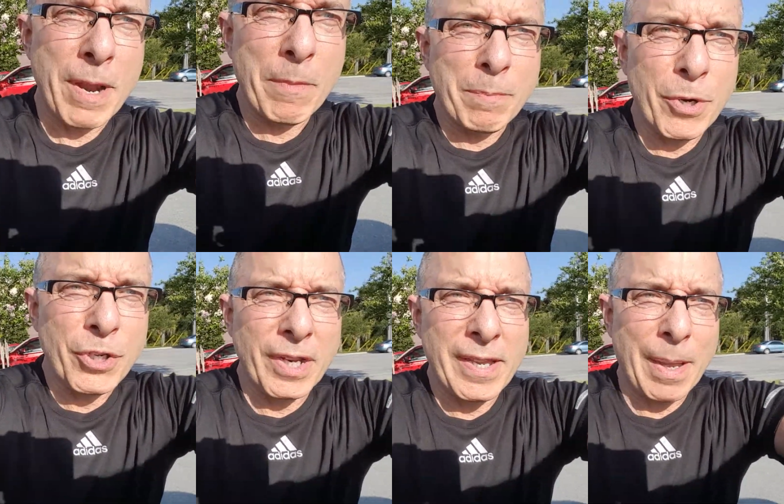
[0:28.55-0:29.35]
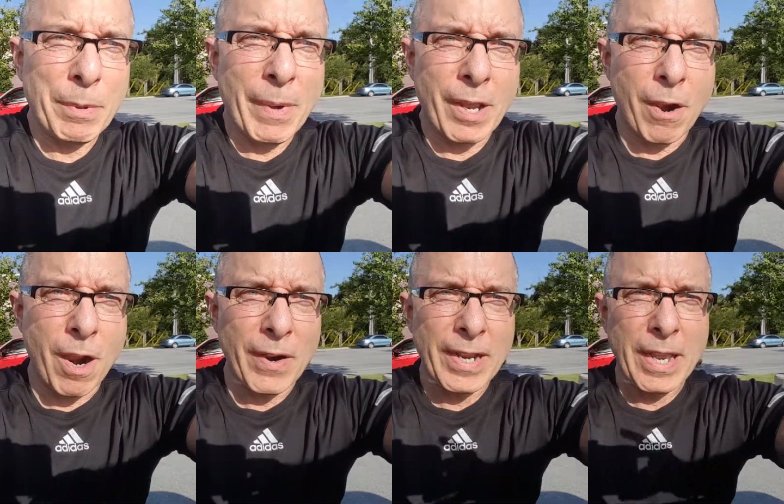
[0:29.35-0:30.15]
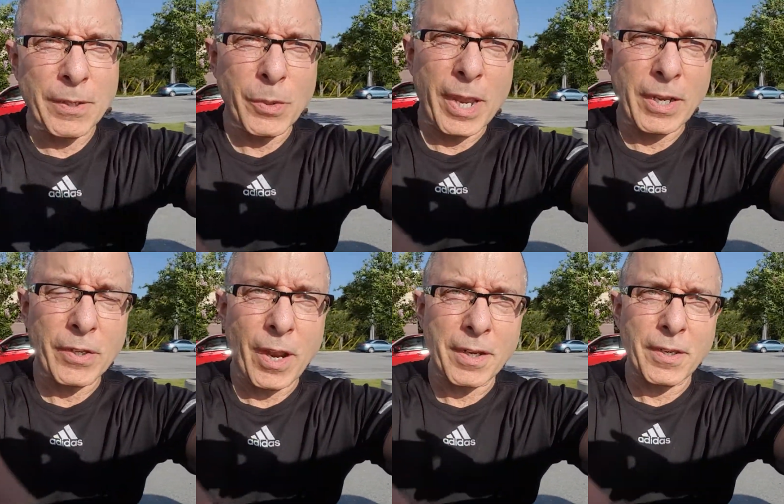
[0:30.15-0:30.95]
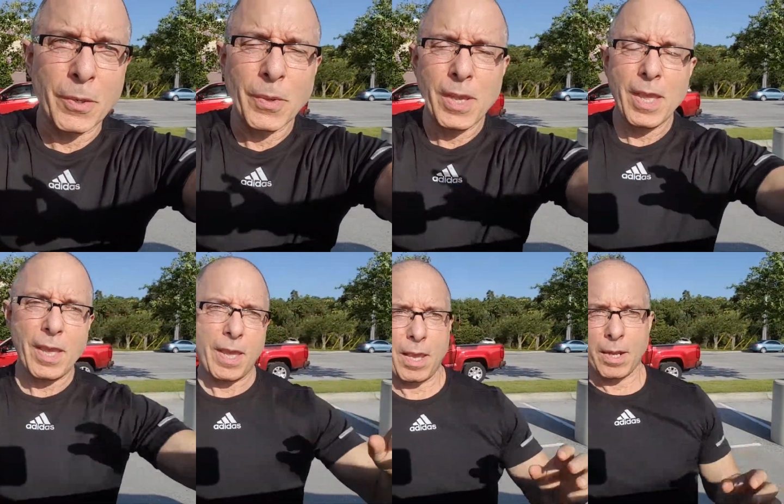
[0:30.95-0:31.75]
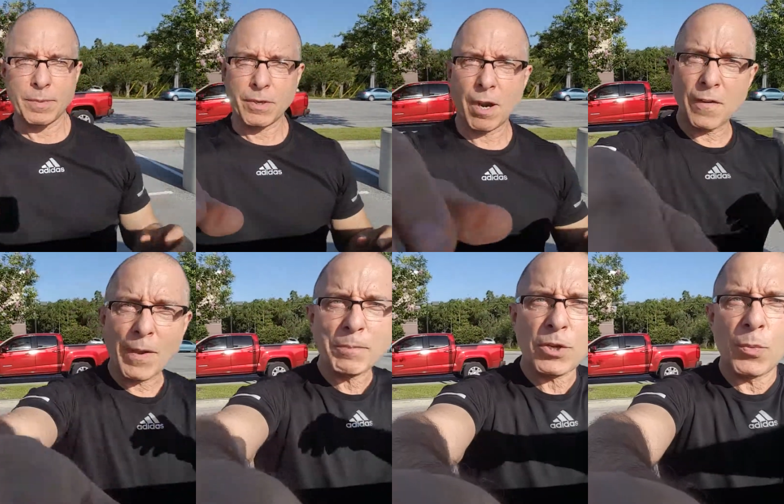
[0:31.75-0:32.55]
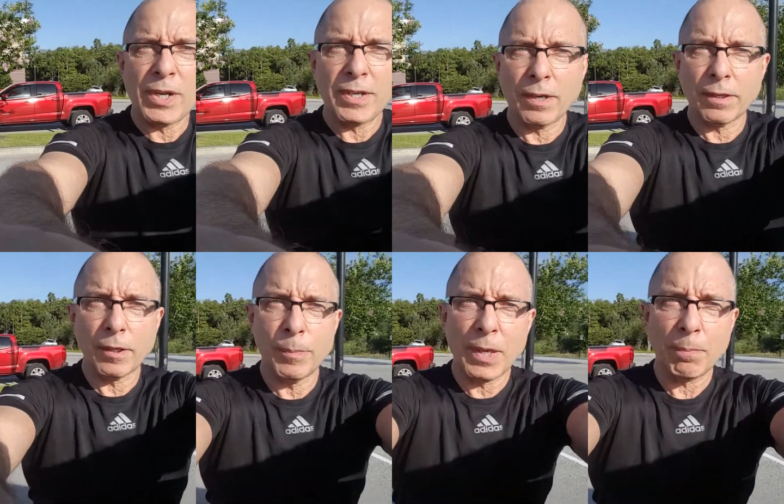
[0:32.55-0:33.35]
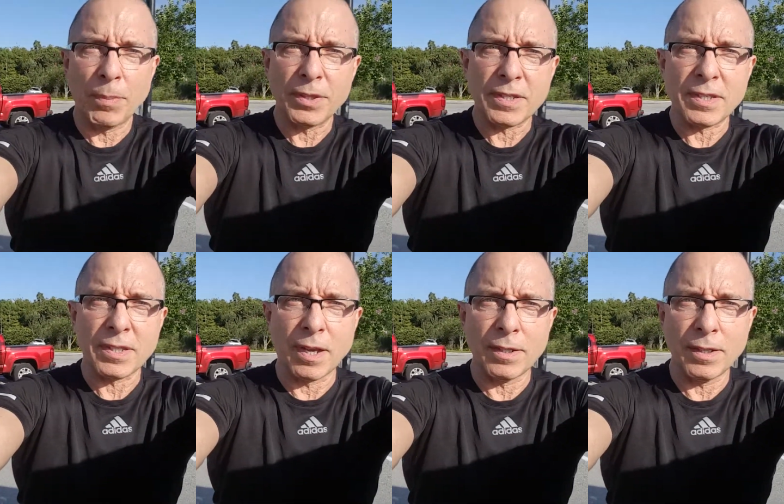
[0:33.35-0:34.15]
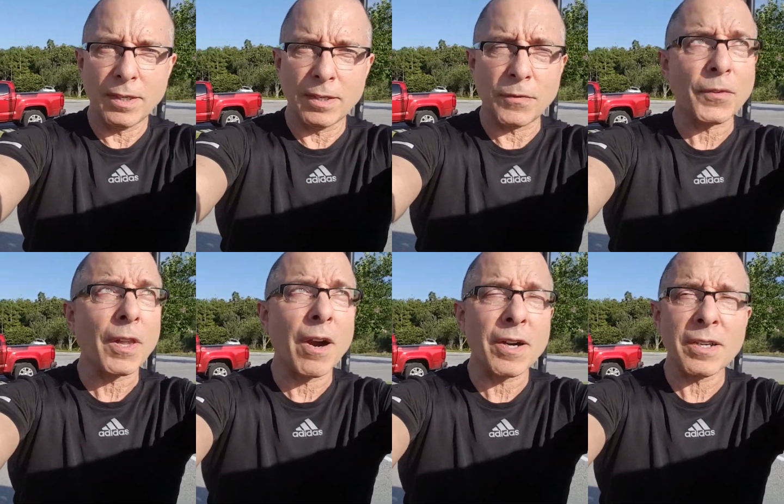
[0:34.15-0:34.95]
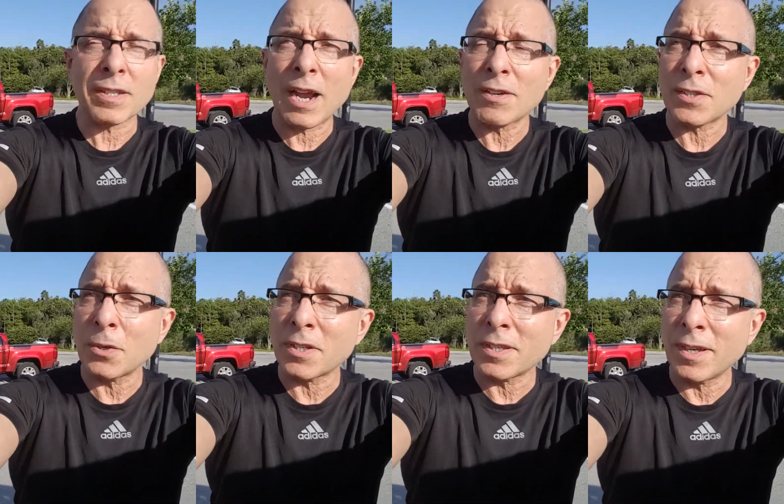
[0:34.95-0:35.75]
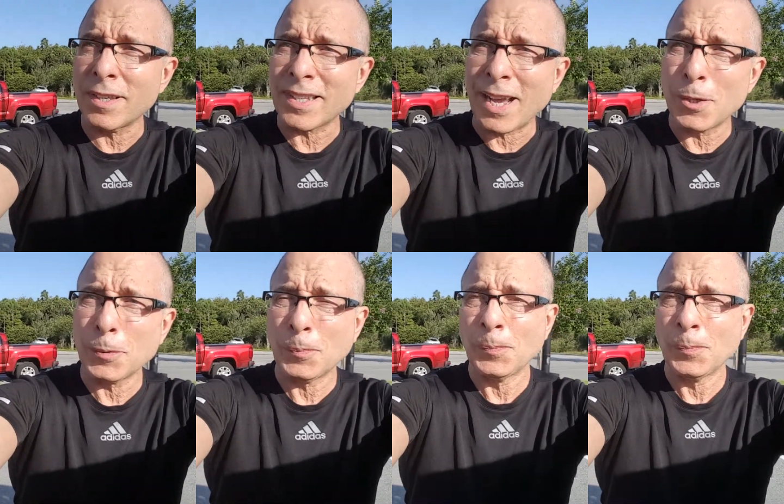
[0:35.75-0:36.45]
I'm going to put you on top of my car right now so I can talk to you. And I'm sorry if I'm squinting a little bit, but the sun, this Florida, Sarasota sun is out.